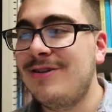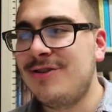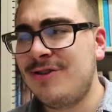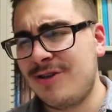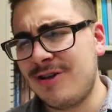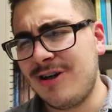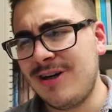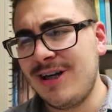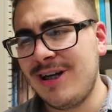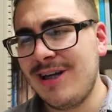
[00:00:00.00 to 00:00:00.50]

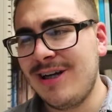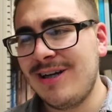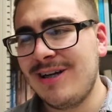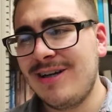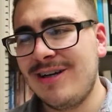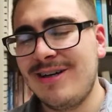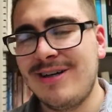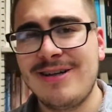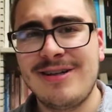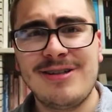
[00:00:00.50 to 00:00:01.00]
journey
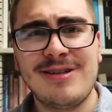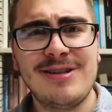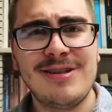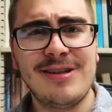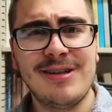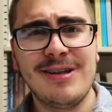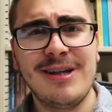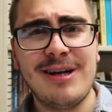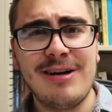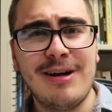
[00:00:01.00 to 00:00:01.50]
to
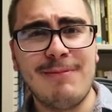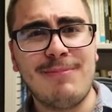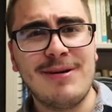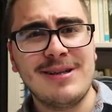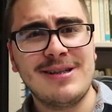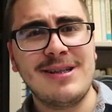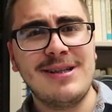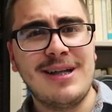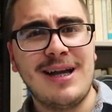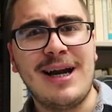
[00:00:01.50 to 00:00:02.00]
the literate
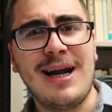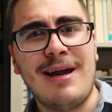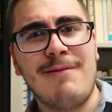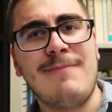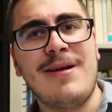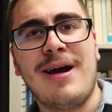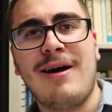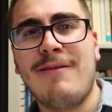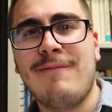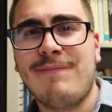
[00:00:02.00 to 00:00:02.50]
person that I am
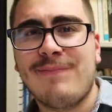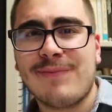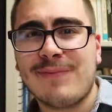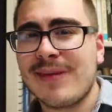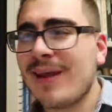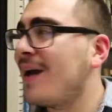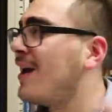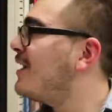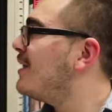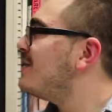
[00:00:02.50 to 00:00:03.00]
now.
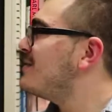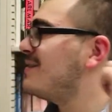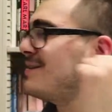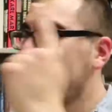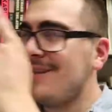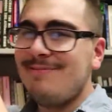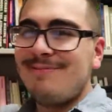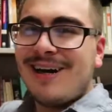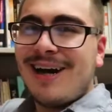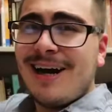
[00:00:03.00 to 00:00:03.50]
And as you
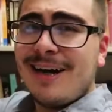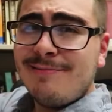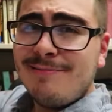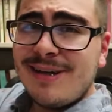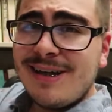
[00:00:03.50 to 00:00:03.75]
see behind